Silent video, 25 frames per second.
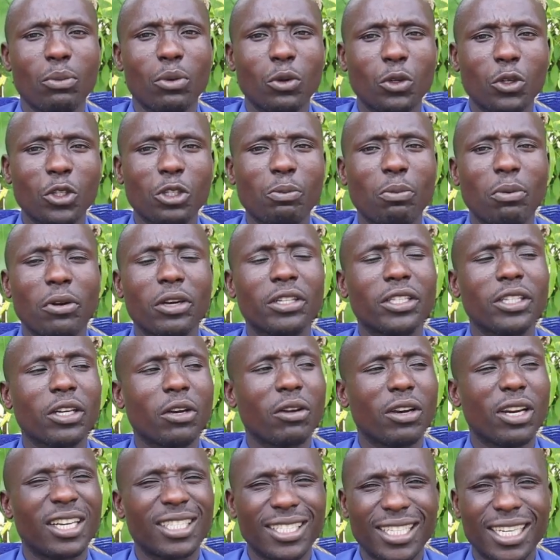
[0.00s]
Ruto's
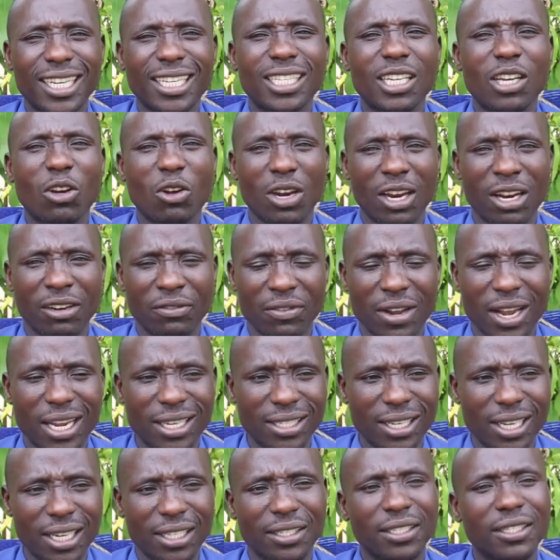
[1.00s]
political and technical
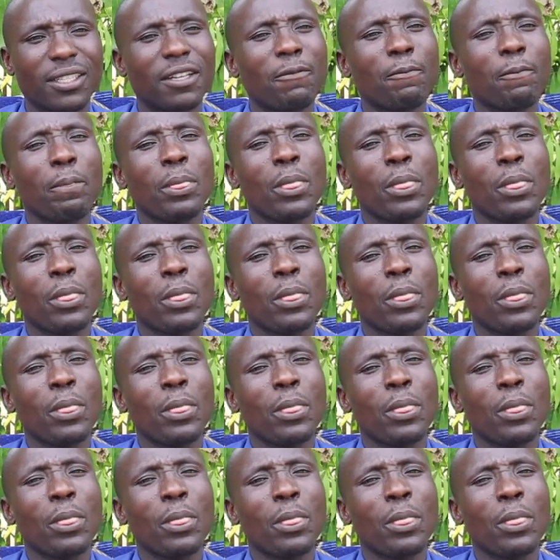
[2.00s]
advisors,